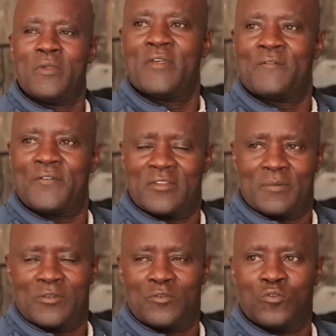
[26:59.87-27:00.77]
the
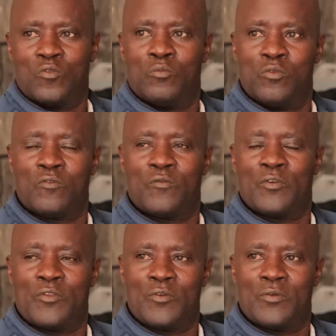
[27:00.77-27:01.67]
first person to book
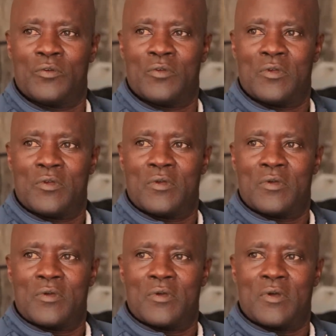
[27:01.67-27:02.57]
for you
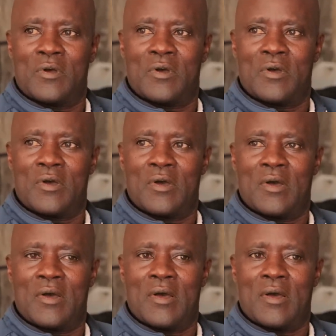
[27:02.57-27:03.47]
to